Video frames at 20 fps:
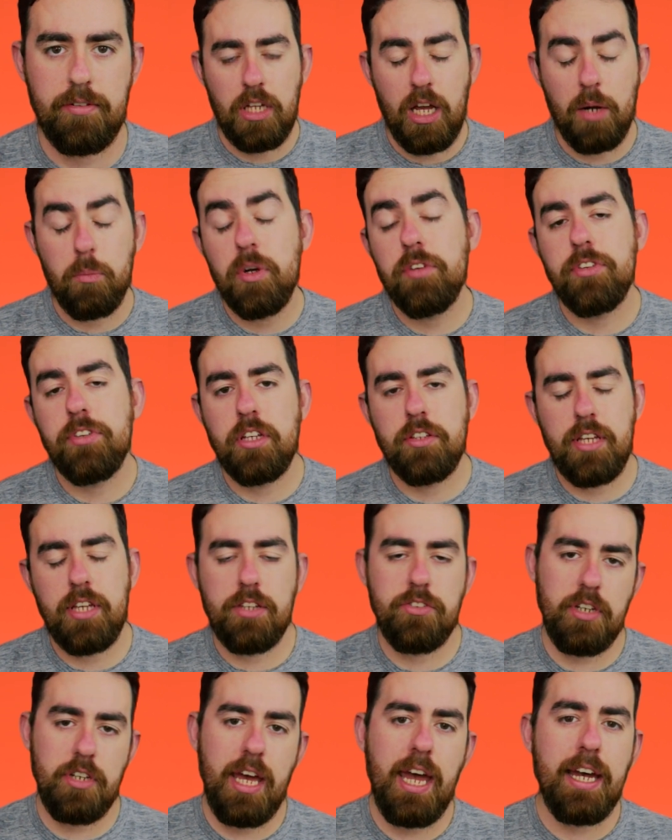And with this
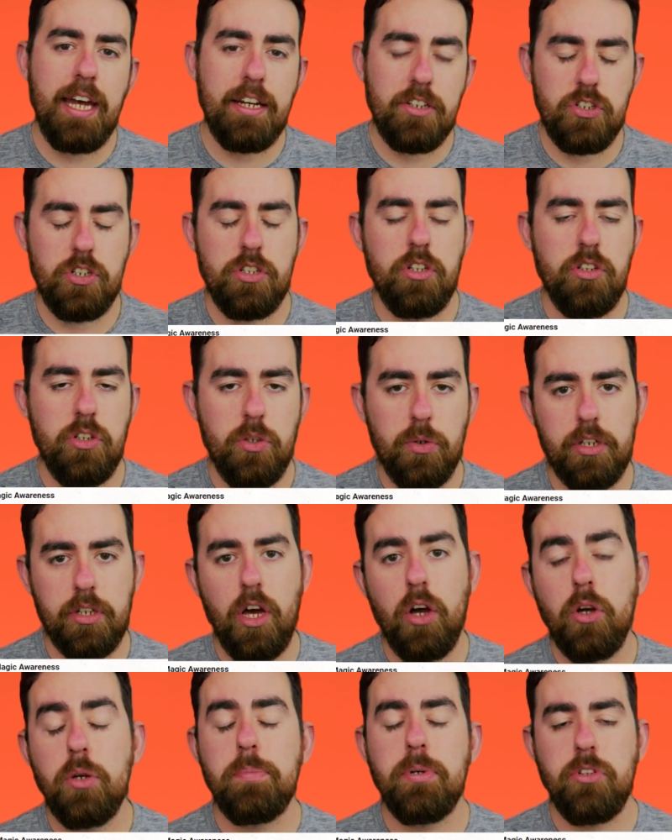as an action, you can
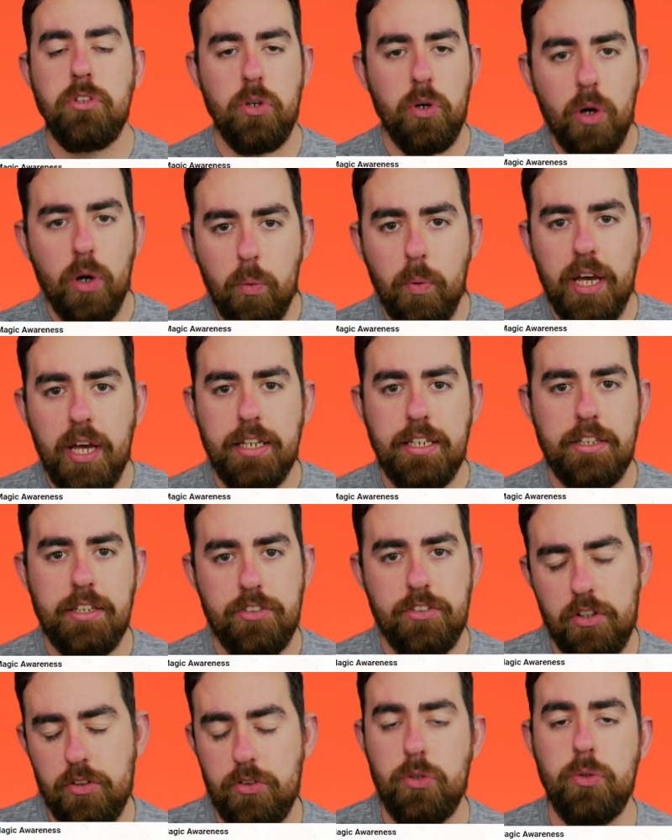open your
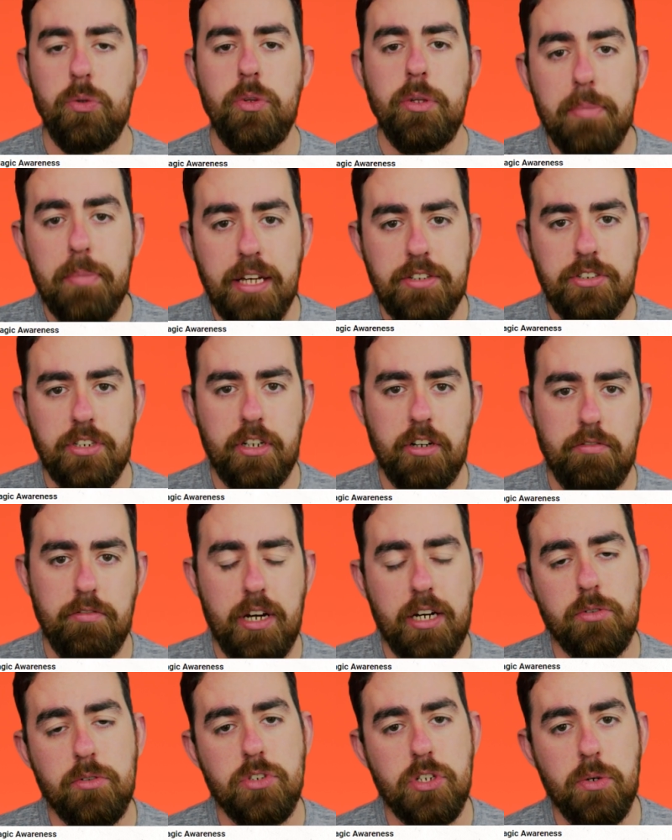awareness to the magic
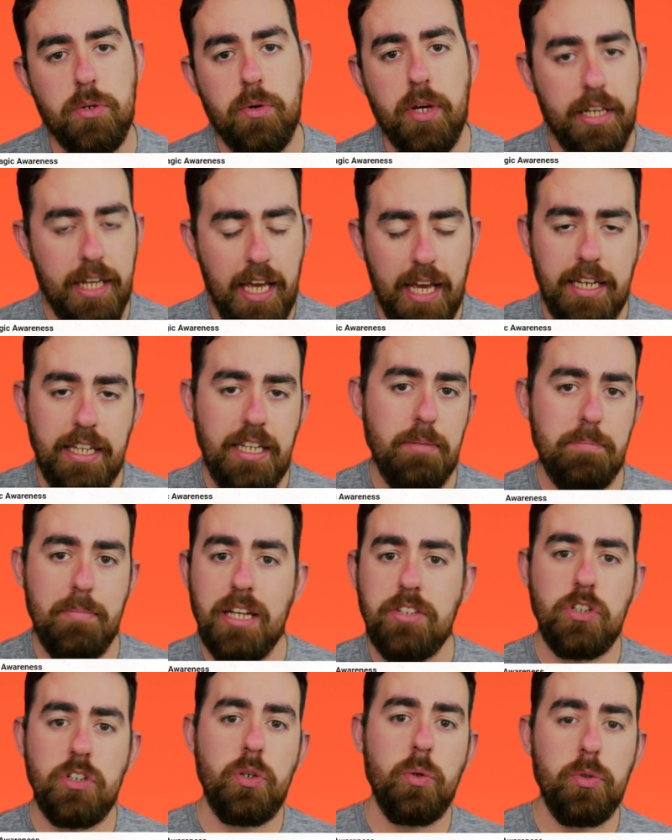around you and any
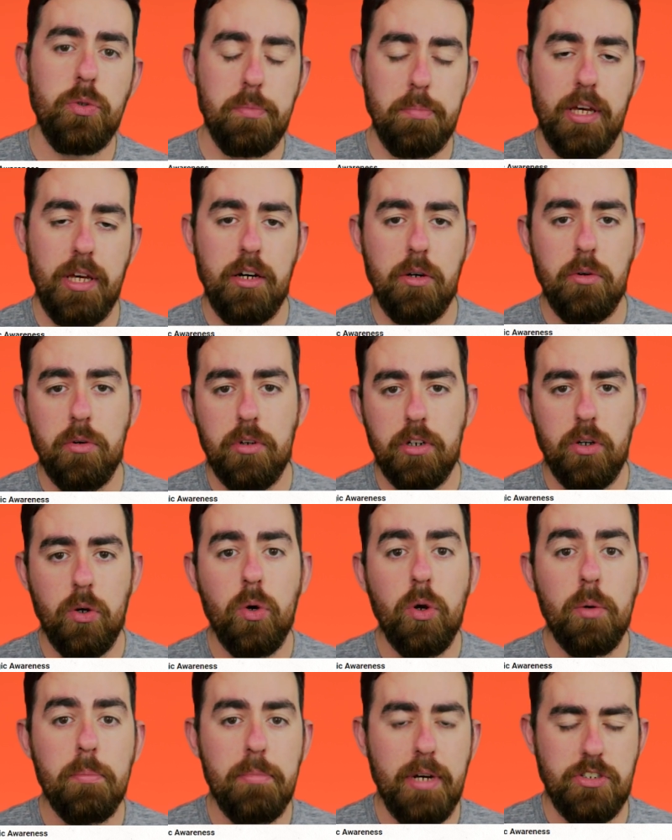magical spell
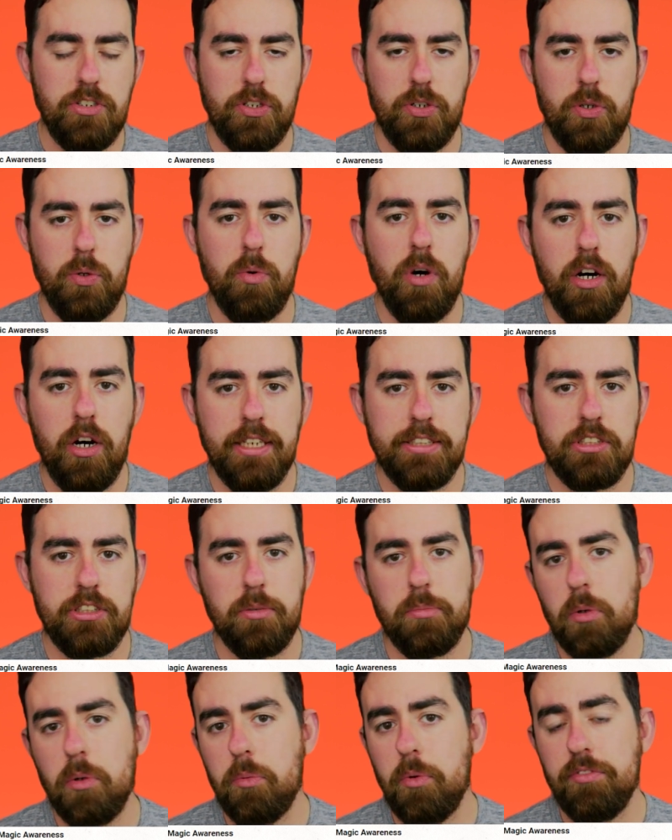or magical
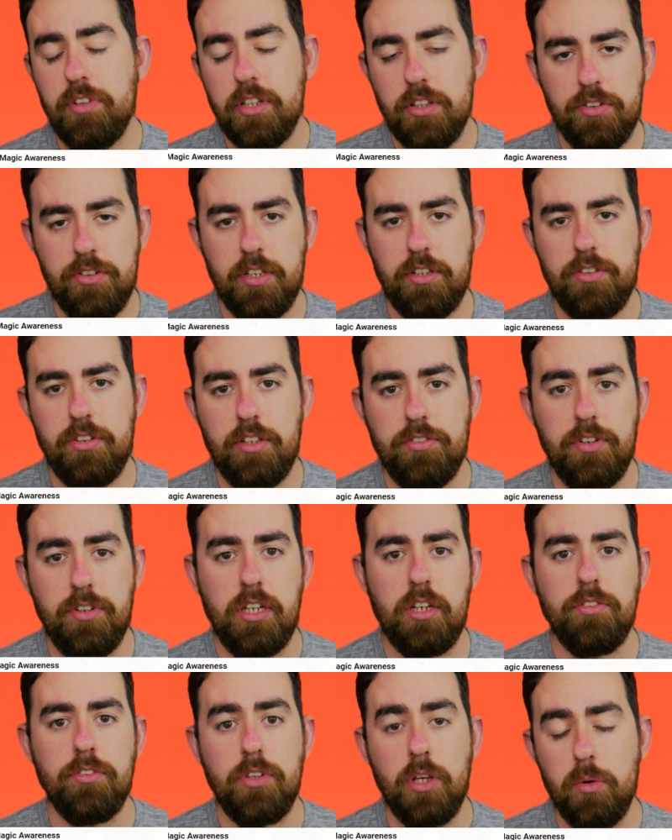item within 60
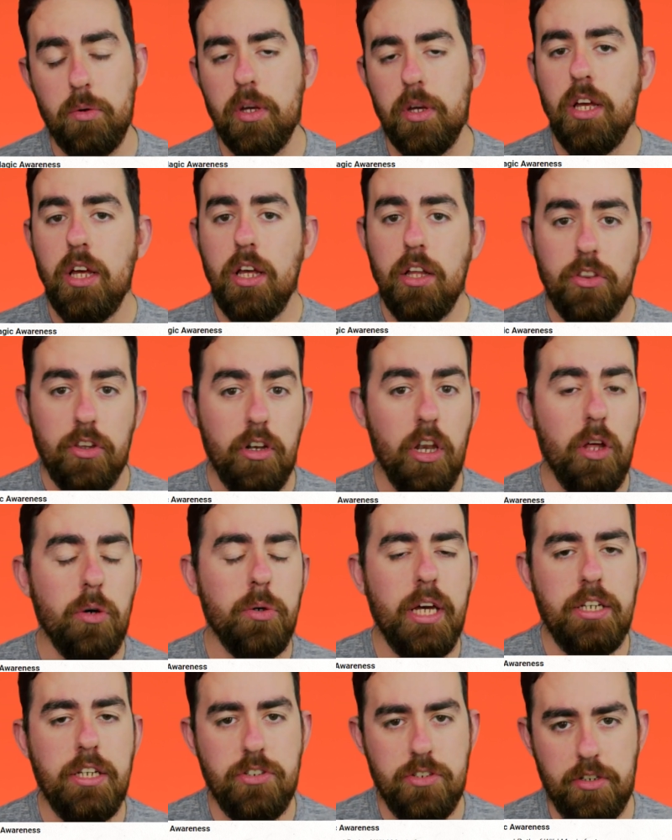feet of you, the
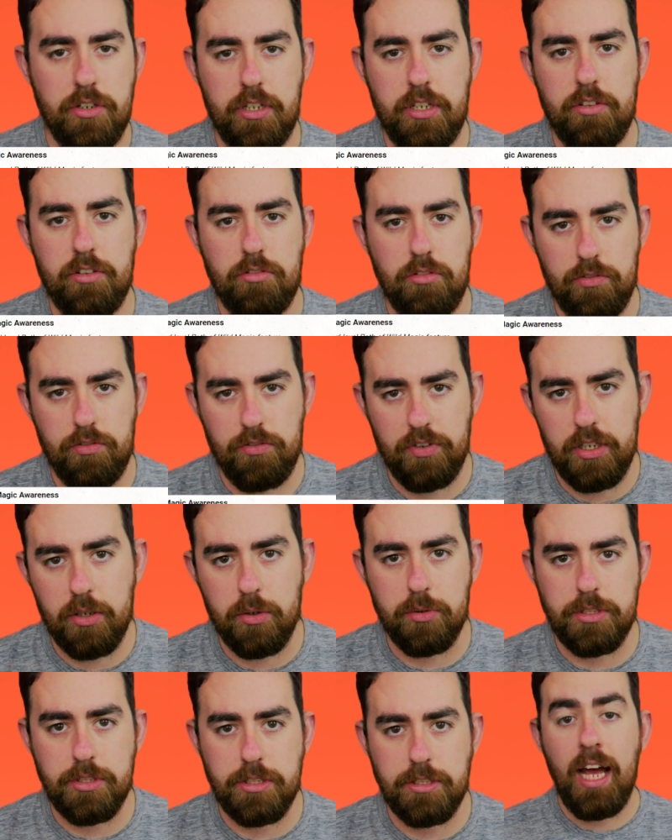location is
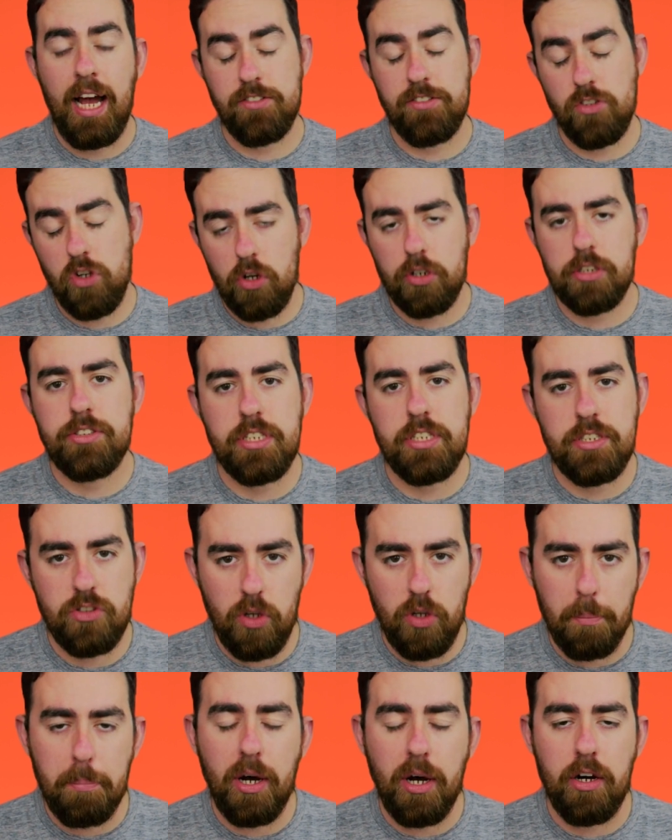revealed, as long as it's
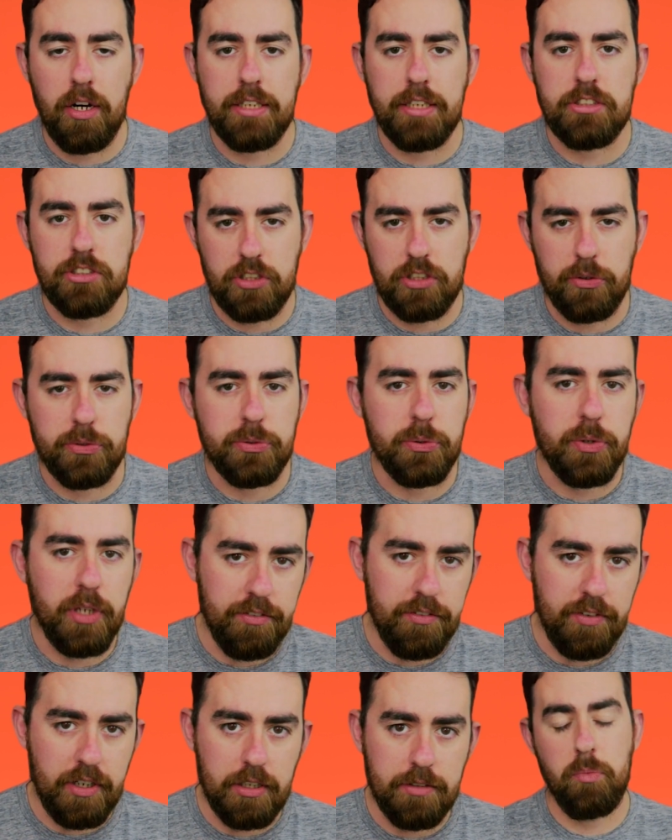not behind total
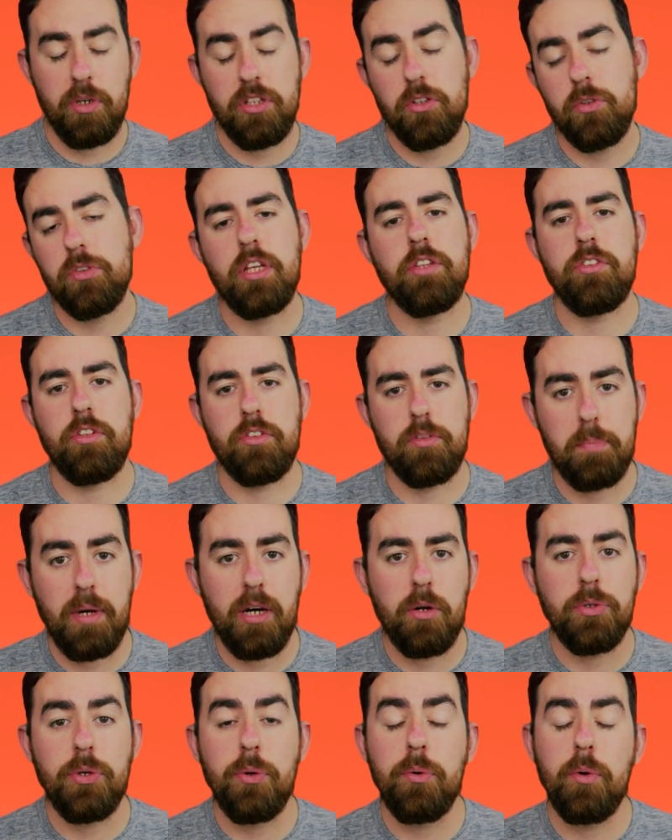cover. When you sense a
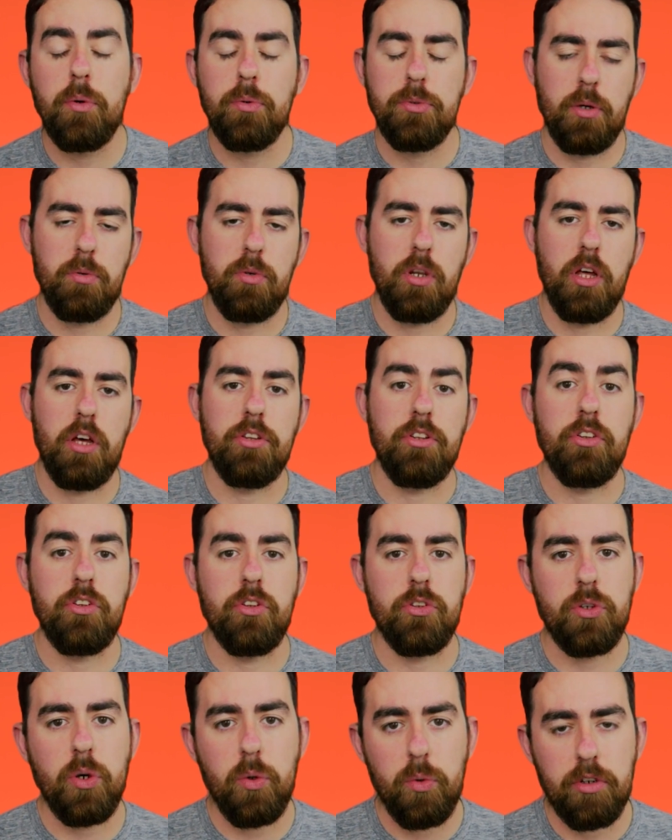spell, you also learn the
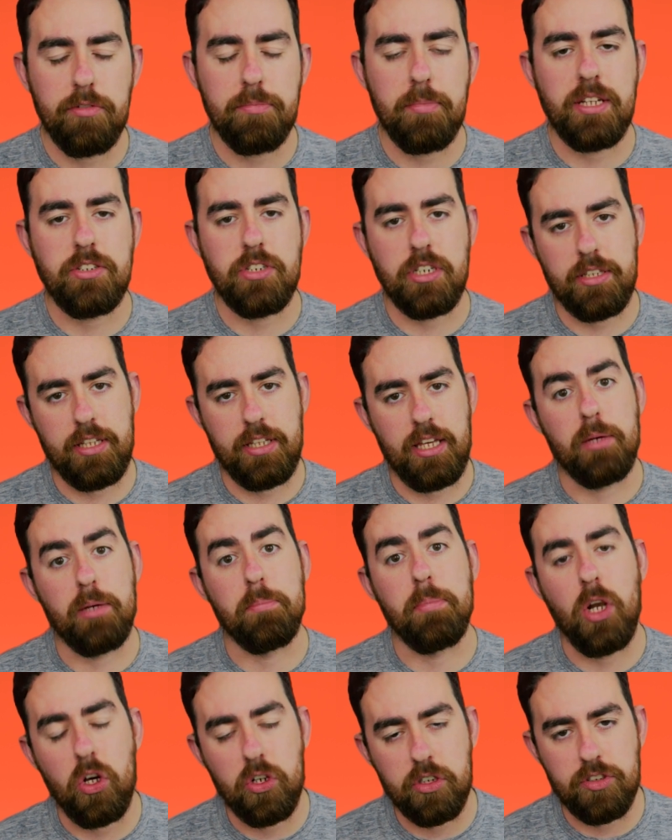school of magic that it
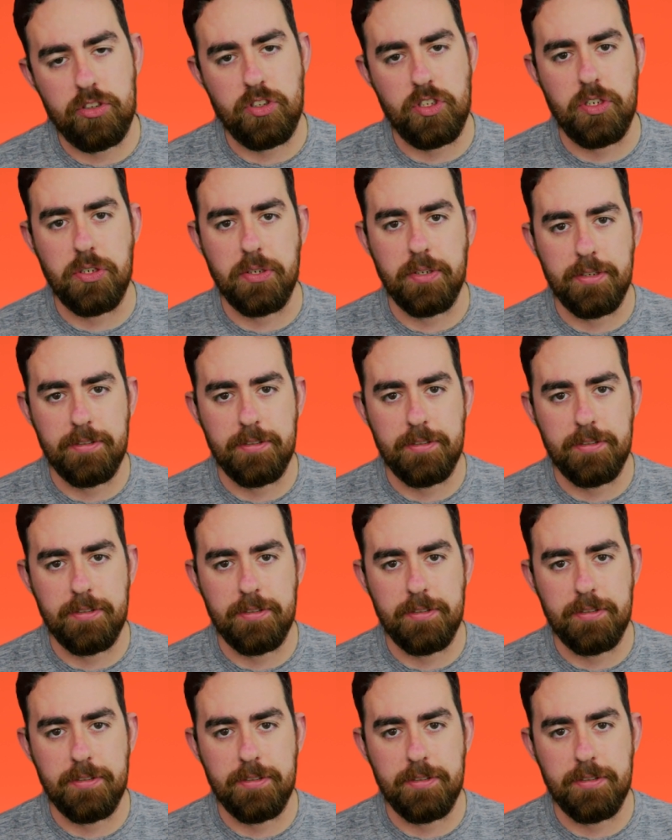belongs to.